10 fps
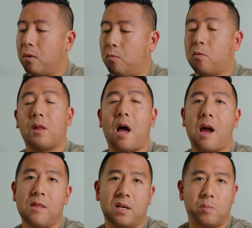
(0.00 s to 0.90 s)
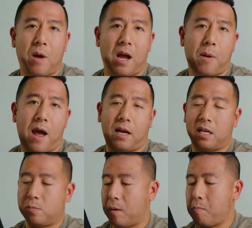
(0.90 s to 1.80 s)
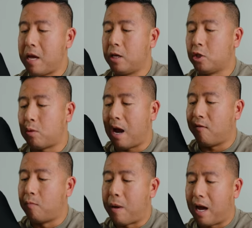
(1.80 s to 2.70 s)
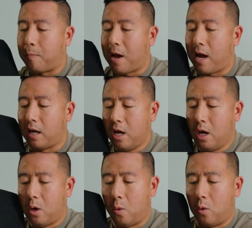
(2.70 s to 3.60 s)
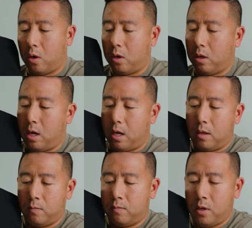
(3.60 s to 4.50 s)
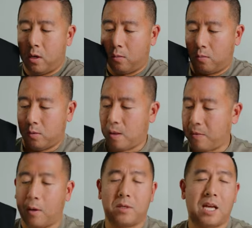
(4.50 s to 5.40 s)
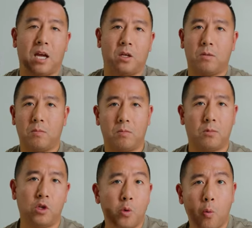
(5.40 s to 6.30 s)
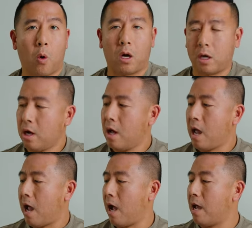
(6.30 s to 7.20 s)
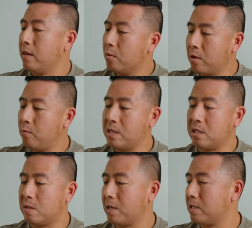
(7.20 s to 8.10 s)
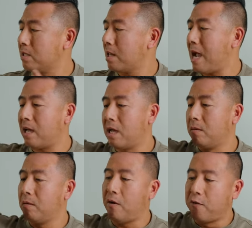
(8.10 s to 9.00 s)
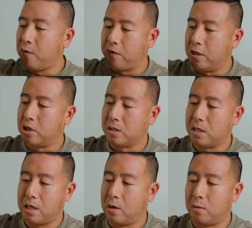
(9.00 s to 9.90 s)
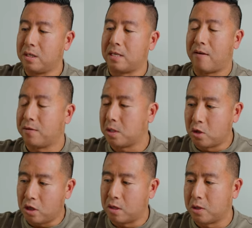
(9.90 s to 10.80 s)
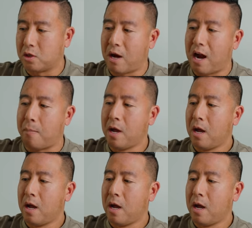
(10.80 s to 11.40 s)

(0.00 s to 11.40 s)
rely on this backpack as my main travel backpack, or you know, something I would take to work. And the only reason is because it's lacking a few features. You know, it doesn't have a sternum strap.